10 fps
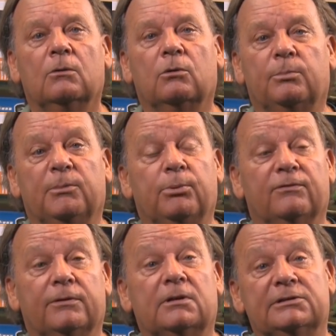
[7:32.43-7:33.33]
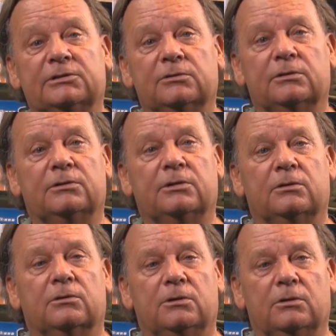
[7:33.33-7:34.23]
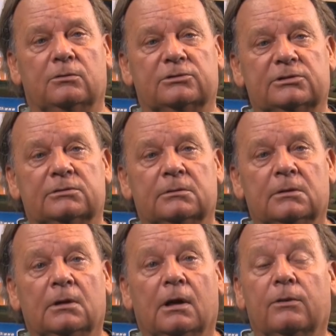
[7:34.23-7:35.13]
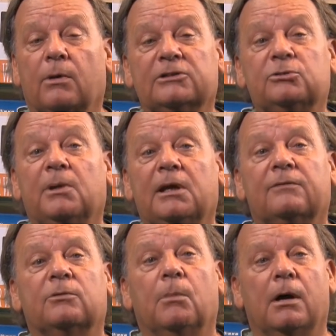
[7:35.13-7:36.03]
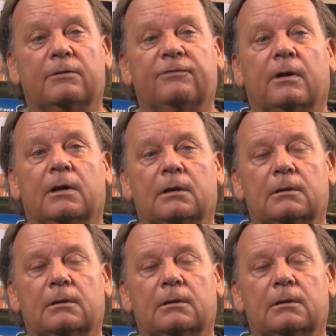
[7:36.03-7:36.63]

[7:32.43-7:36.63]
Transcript: will be perfectly suited to your use. Otherwise, you may have to modify it.